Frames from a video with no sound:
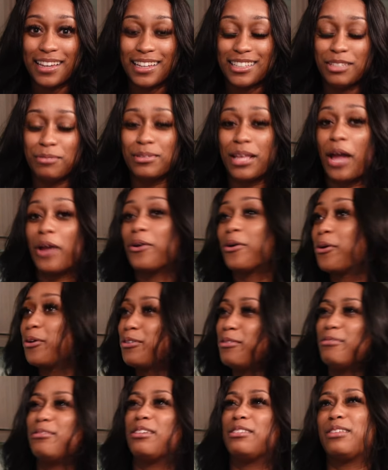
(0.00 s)
And she was like, girl,
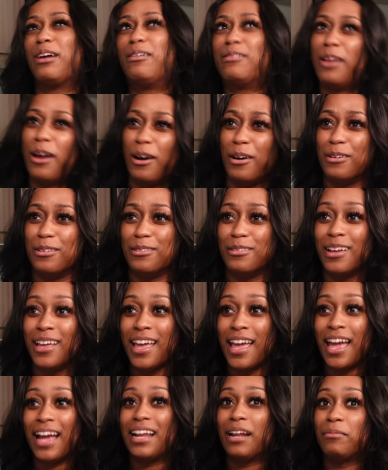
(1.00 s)
you just don't know.
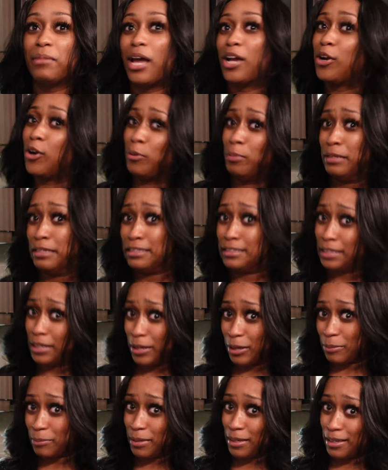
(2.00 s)
And I'm like, girl, please
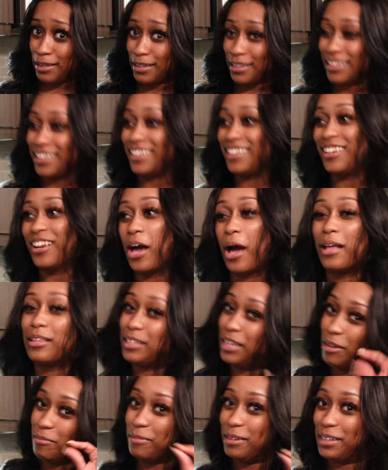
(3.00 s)
tell me, you know,
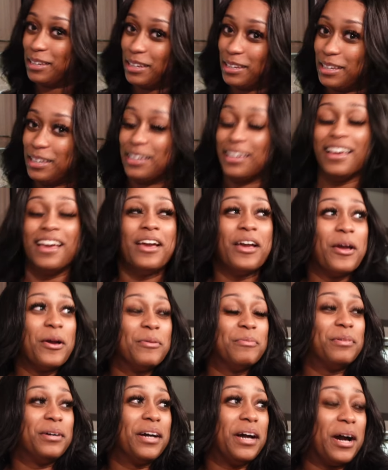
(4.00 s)
give me the tea.
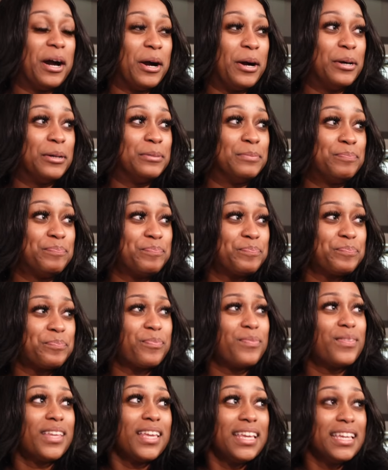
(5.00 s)
But um,
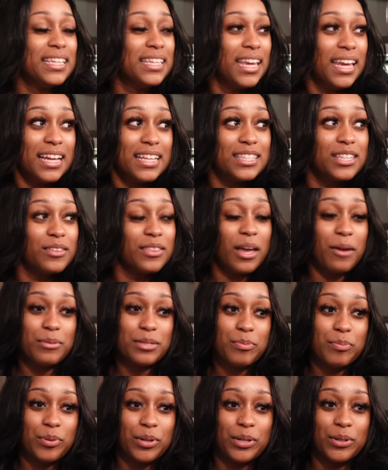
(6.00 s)
yeah, so that was
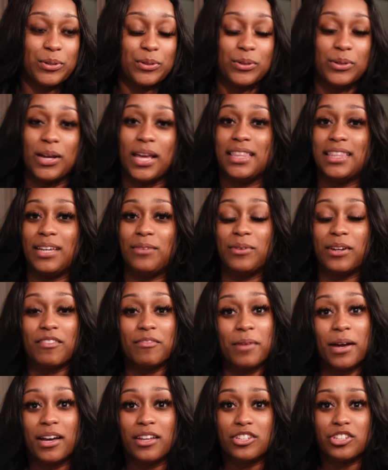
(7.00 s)
pretty cool. And then one of
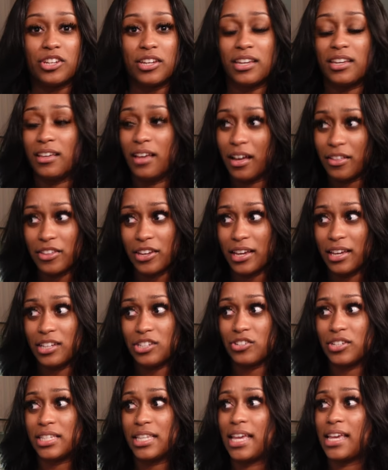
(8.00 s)
my other, other
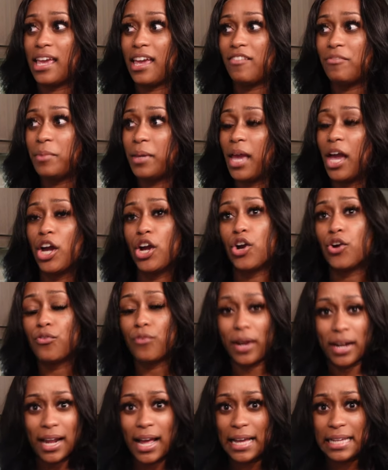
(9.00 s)
kindreds had gave me a
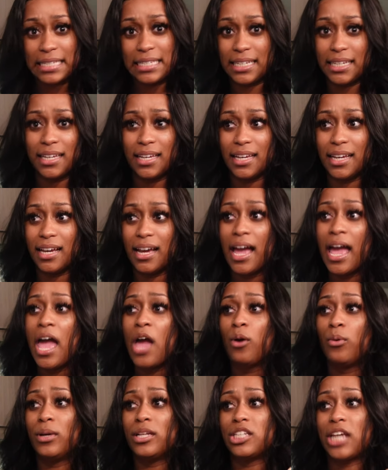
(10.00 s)
great idea,
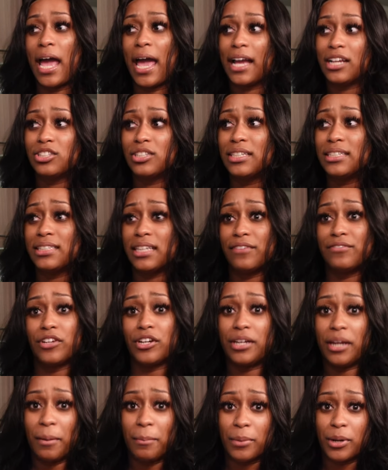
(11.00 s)
which I actually saved her
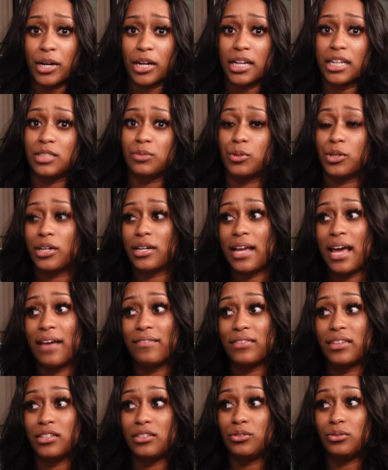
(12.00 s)
number because we're gonna have
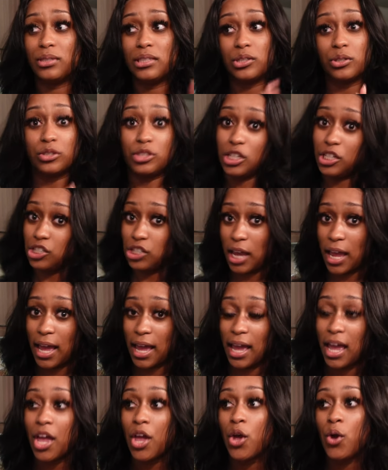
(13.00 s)
to do a little chit
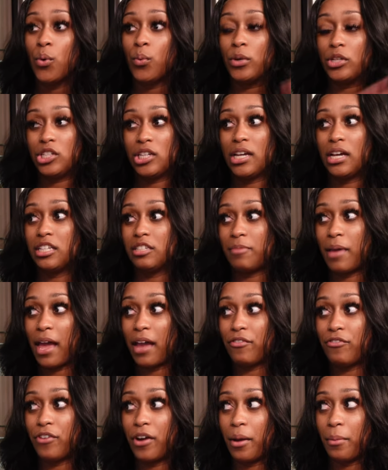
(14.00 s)
chat when she comes
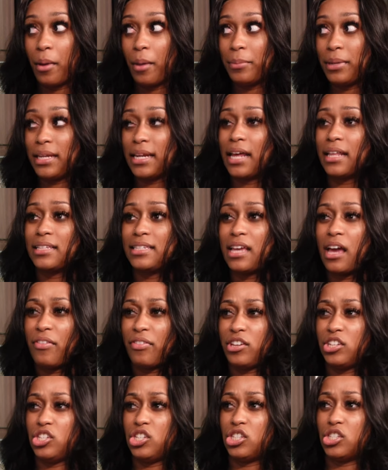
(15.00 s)
back from uh, being out of town. I
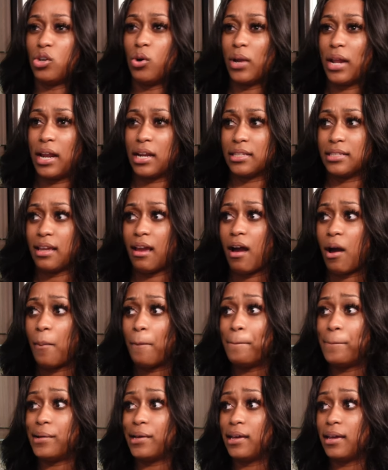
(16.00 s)
think she's going out of town,
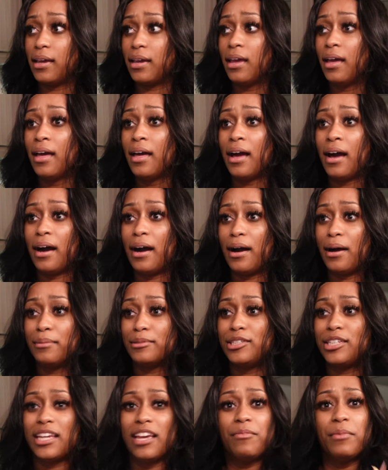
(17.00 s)
but um,
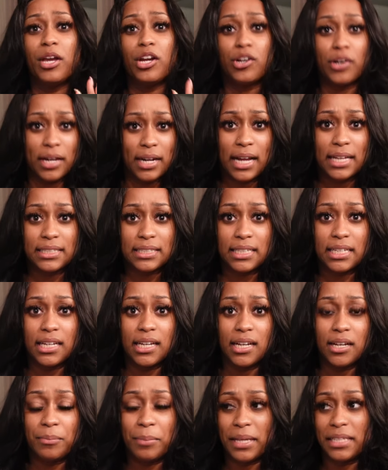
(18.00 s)
she gave me a great
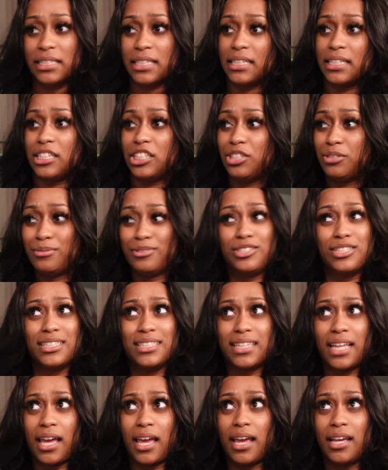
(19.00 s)
idea. Basically, she was just
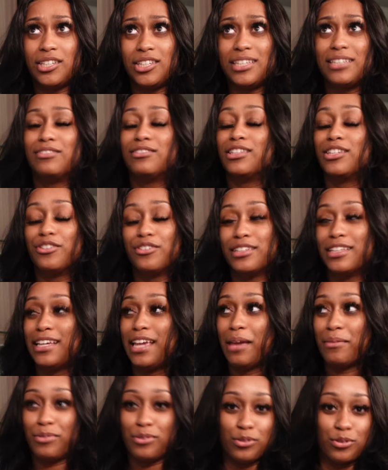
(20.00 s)
like, she literally
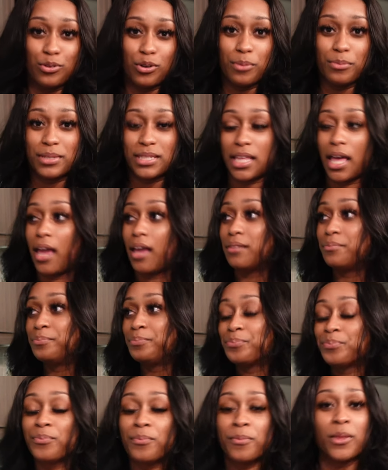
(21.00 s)
came through the door and was like,
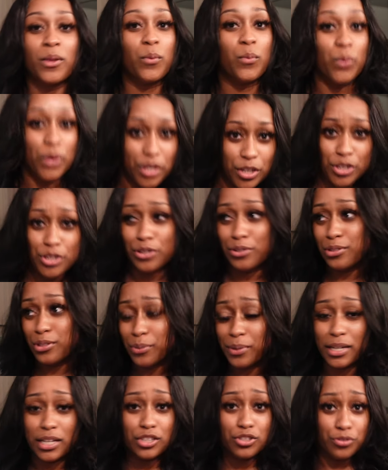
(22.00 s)
when are you
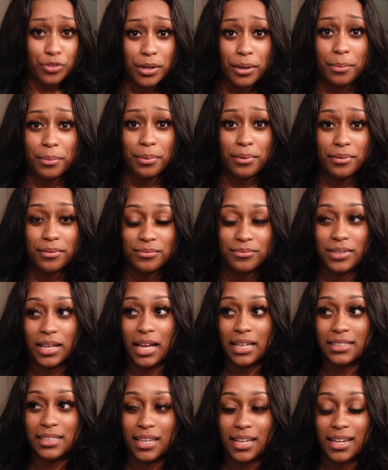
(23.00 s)
doing a trip?
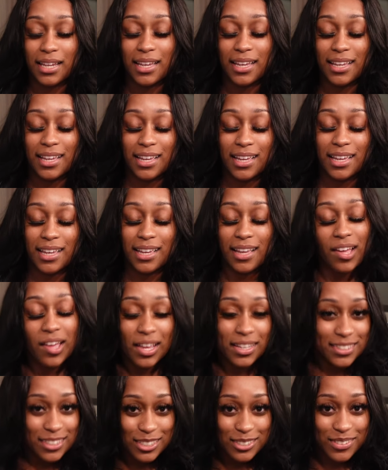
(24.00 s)
I said,
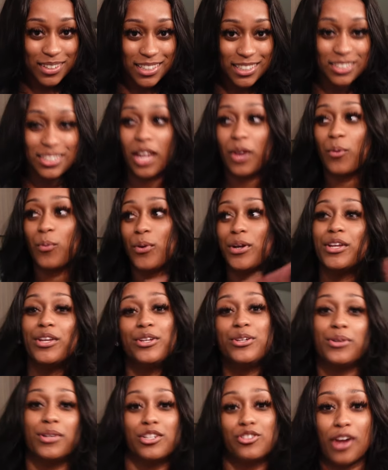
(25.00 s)
excuse me? She's like, when are you
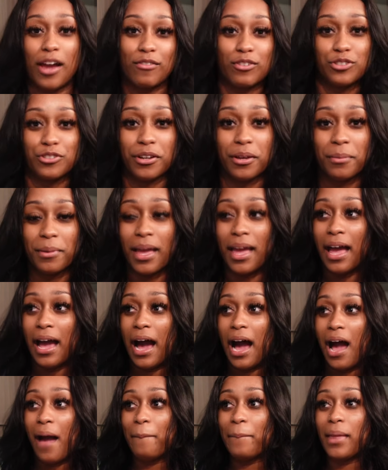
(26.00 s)
doing a travel trip?
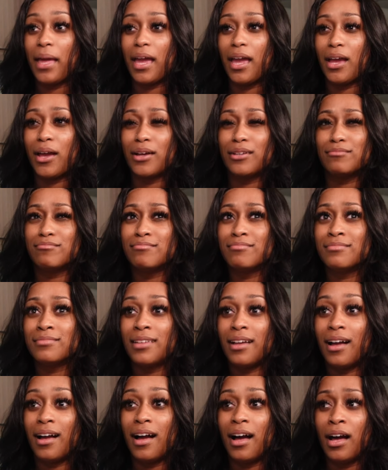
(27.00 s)
I'm like,
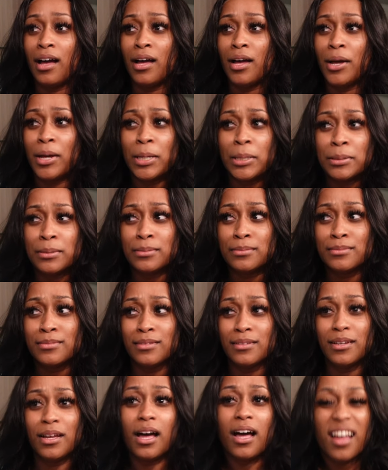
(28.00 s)
um,
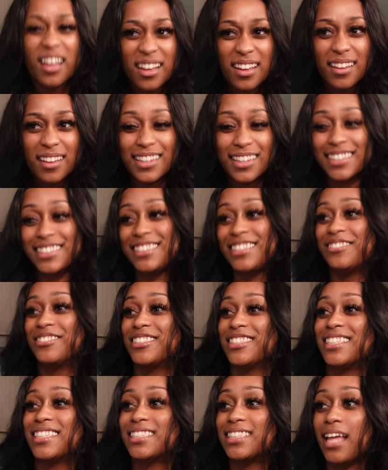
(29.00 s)
huh? And she was
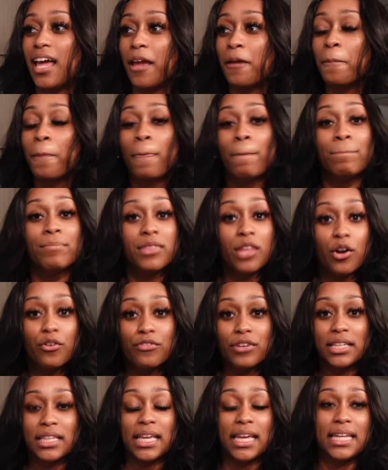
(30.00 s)
just like, no,
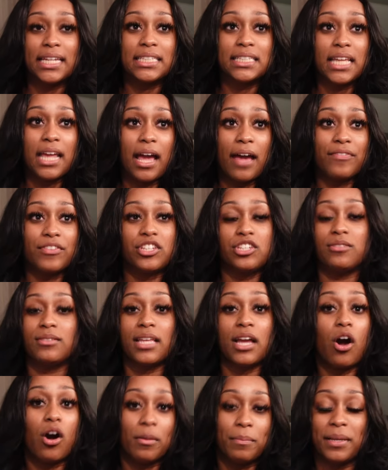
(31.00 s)
really, it doesn't have to. She's like,
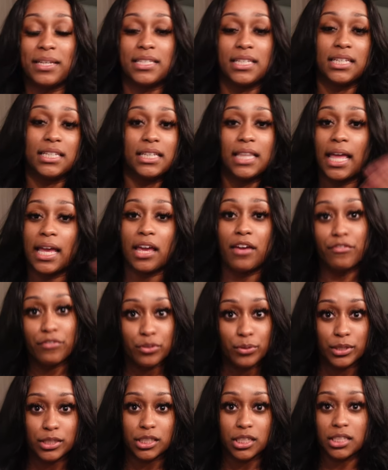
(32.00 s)
all oh, basically like
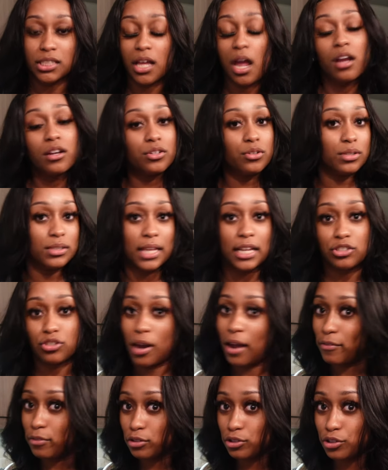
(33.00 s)
influencers are doing like
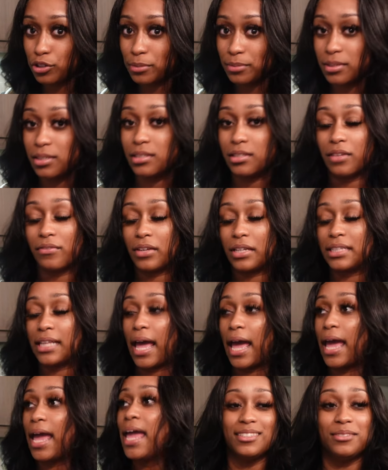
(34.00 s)
travel trips and stuff like that.